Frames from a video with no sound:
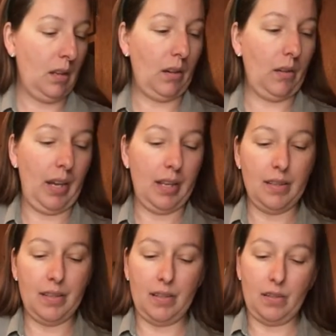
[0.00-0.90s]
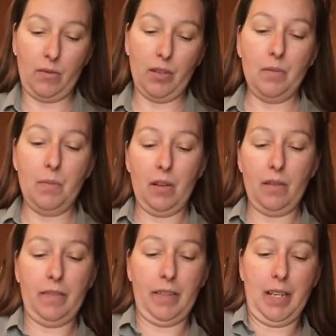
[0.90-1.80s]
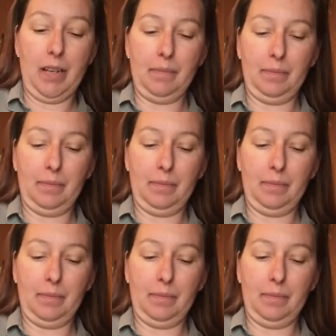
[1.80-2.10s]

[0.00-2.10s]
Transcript: Okay, this is going to be our filling.